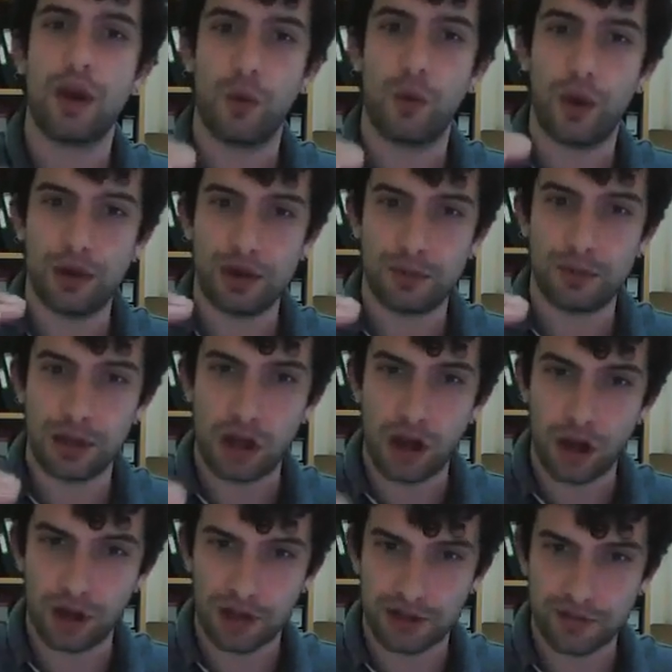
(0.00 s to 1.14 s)
where it
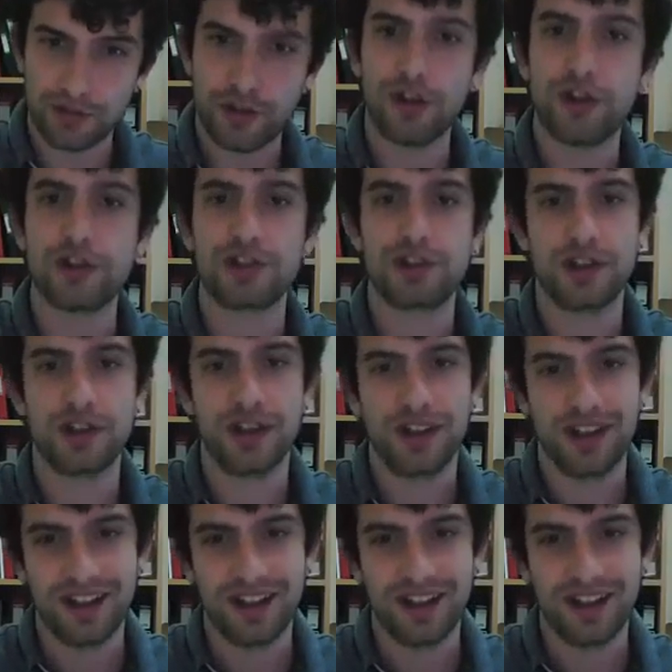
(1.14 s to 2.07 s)
belonged first